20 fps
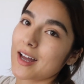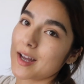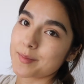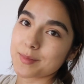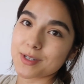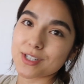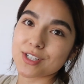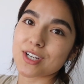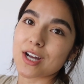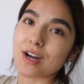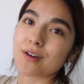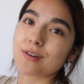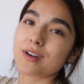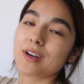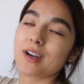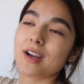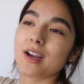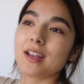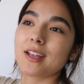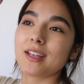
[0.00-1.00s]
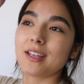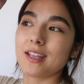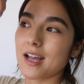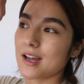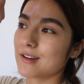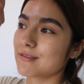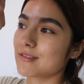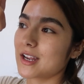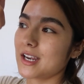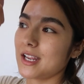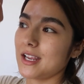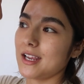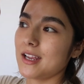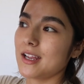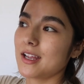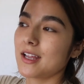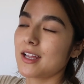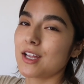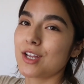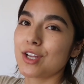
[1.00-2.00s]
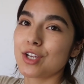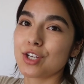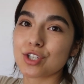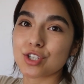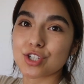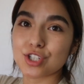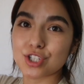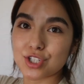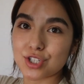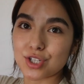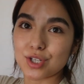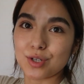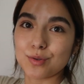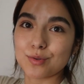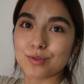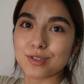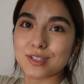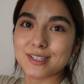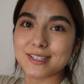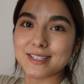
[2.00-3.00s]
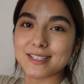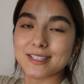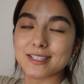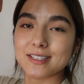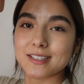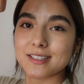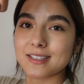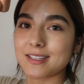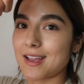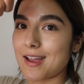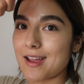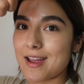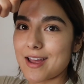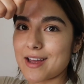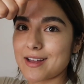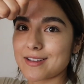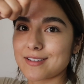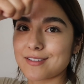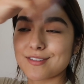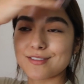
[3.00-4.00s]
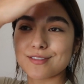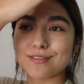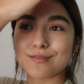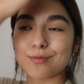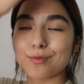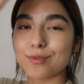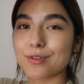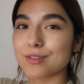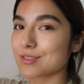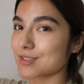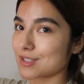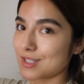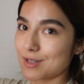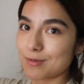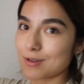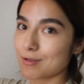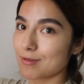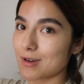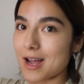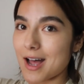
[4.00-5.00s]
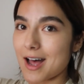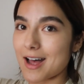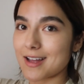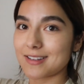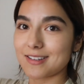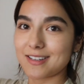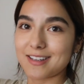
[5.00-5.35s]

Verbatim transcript: I'm gonna shower, get ready, shoot, and we'll see where we're at.